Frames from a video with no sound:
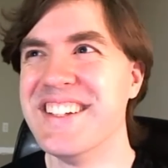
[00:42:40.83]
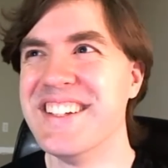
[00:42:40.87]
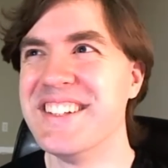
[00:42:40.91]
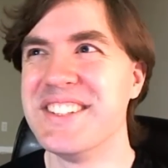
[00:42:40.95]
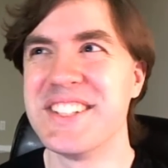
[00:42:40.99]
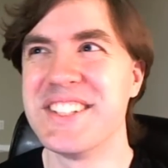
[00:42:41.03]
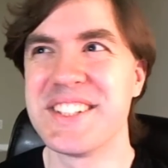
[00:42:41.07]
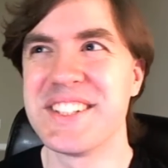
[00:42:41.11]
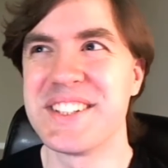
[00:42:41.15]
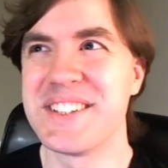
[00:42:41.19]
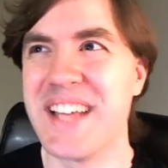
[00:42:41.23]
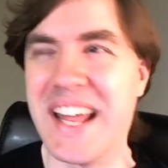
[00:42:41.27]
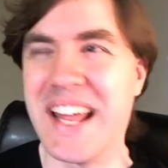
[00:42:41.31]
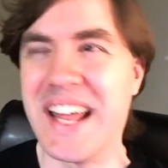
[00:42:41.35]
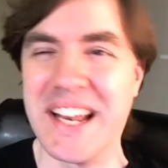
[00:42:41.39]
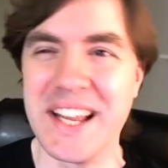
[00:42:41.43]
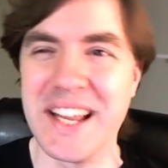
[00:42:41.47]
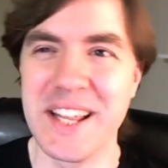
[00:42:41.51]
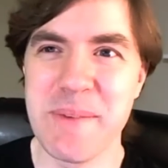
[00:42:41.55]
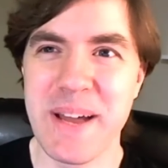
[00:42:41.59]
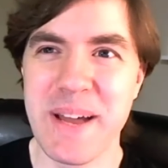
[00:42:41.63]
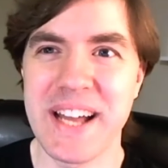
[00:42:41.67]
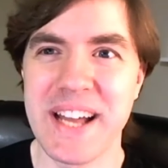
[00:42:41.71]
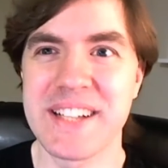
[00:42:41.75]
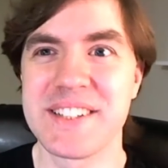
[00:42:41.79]
Just that
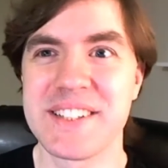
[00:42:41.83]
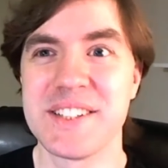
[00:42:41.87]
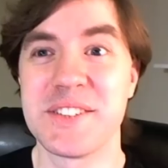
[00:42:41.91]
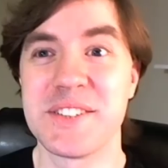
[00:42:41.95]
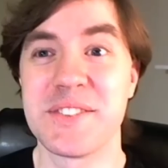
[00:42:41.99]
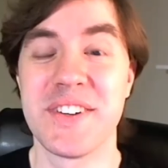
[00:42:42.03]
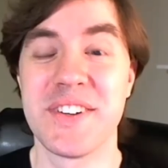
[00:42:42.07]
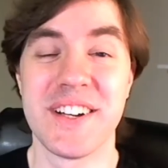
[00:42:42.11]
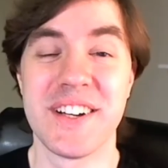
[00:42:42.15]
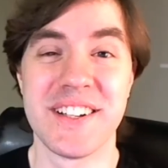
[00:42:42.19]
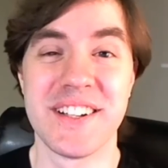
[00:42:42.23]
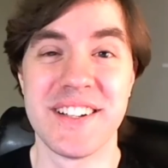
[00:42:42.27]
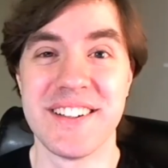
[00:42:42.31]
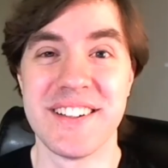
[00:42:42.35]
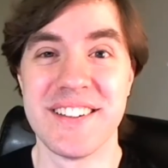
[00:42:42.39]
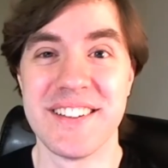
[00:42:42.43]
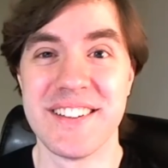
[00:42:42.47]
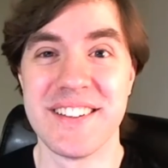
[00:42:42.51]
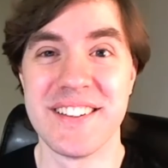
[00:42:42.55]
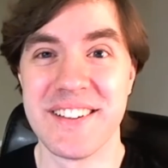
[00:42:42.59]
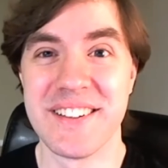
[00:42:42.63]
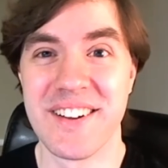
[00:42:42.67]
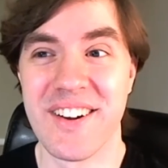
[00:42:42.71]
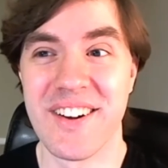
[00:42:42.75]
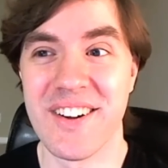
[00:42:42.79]
Emacs is fun.
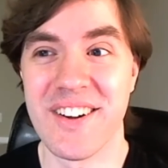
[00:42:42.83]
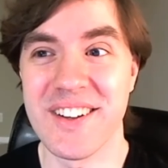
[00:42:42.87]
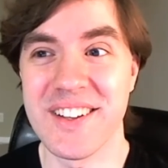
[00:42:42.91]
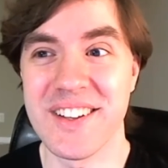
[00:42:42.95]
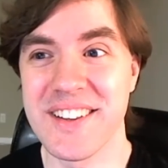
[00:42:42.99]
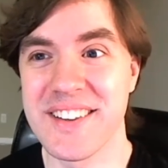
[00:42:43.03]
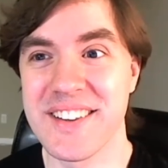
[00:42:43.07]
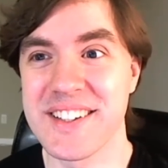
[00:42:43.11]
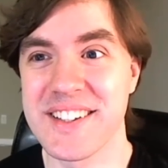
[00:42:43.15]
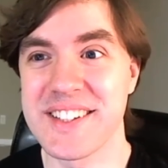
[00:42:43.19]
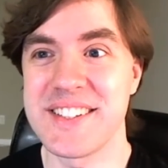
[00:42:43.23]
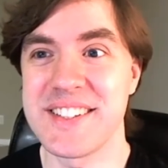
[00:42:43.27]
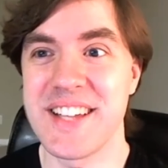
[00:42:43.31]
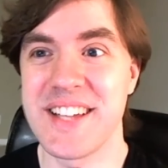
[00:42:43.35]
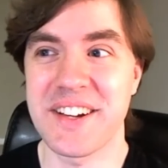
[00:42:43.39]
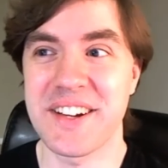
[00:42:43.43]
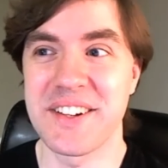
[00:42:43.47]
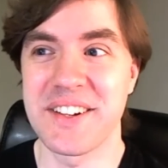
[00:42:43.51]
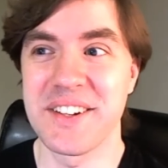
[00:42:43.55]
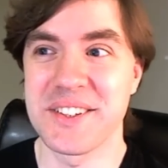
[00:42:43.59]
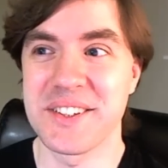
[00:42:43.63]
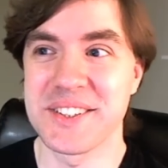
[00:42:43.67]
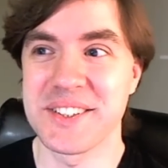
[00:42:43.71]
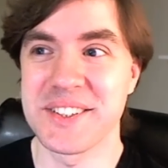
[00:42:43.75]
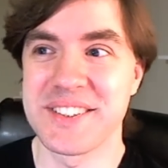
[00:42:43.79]
All of this
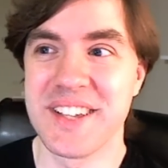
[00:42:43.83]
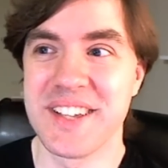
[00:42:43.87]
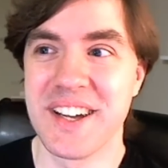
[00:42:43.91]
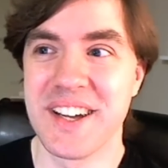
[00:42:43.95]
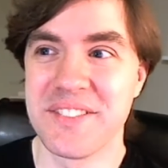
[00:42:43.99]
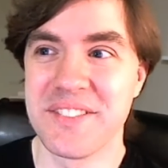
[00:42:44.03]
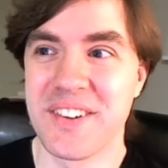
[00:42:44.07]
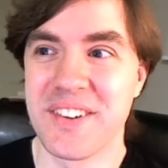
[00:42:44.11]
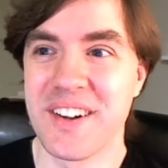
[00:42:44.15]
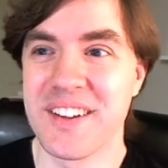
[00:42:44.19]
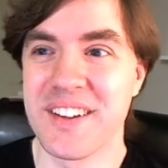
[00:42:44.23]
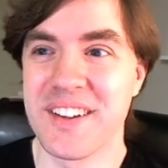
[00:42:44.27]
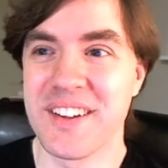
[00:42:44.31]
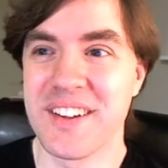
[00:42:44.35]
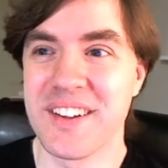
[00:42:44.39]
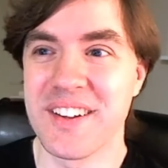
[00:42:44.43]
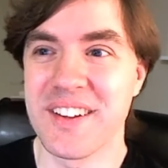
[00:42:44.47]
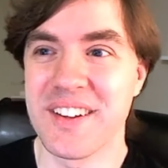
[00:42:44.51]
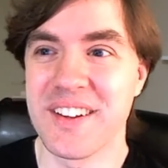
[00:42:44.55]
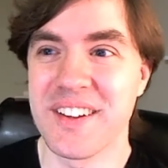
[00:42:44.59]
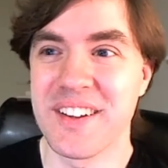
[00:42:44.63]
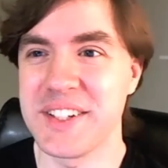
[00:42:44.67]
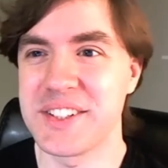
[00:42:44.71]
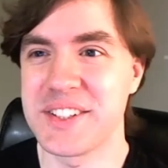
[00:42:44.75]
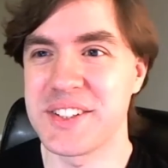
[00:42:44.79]
technical stuff, all
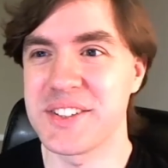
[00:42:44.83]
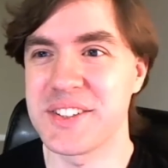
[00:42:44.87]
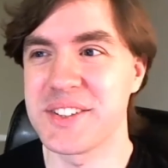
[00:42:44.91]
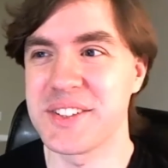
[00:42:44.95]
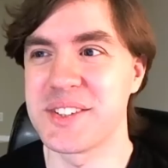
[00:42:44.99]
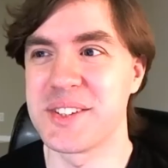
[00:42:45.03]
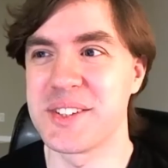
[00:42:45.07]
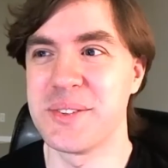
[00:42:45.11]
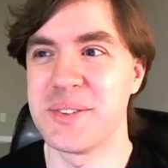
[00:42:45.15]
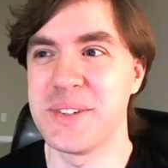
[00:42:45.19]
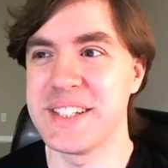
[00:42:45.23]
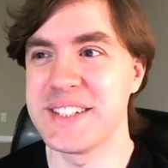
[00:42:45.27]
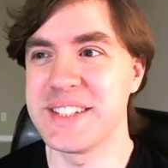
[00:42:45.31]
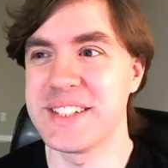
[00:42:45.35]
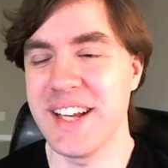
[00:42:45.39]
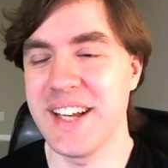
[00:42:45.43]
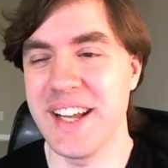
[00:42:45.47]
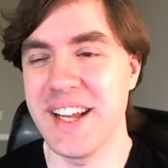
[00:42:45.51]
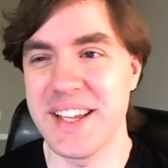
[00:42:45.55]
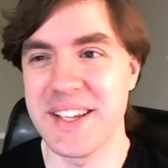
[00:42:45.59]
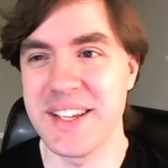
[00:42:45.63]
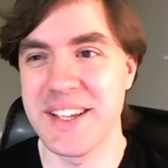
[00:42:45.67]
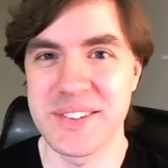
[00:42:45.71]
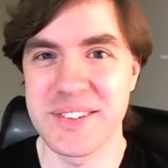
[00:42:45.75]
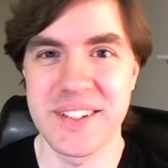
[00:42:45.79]
these features. The reason I
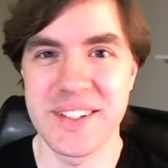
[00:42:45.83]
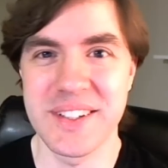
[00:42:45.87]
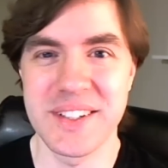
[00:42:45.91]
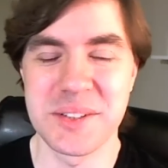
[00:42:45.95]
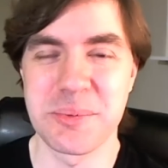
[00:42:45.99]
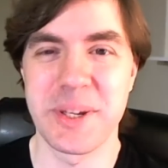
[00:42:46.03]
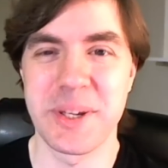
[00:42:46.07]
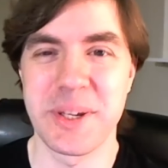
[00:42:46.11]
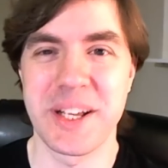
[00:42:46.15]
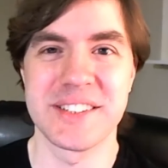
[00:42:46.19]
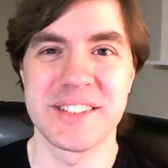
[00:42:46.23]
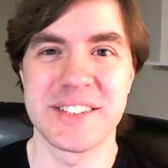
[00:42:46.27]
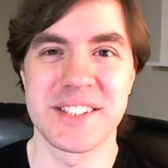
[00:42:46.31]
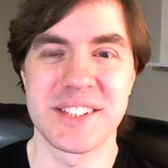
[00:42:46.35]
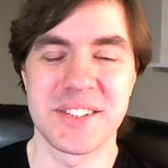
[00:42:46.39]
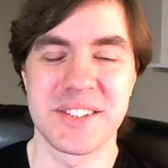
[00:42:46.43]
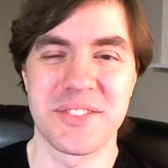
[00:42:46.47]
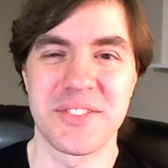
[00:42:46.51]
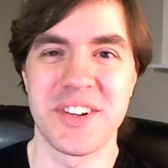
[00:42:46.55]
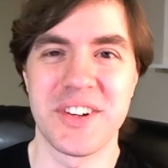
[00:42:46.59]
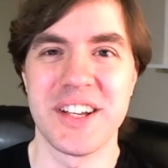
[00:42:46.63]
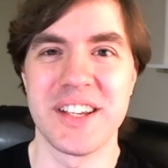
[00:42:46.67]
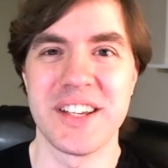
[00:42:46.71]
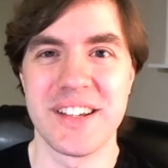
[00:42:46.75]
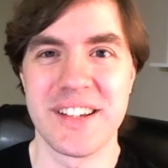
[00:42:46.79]
use it is because it's
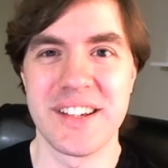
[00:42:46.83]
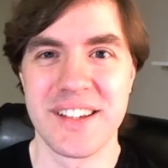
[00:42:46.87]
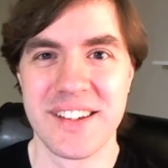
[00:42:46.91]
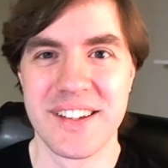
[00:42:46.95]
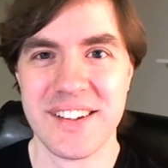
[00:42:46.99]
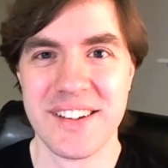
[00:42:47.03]
fun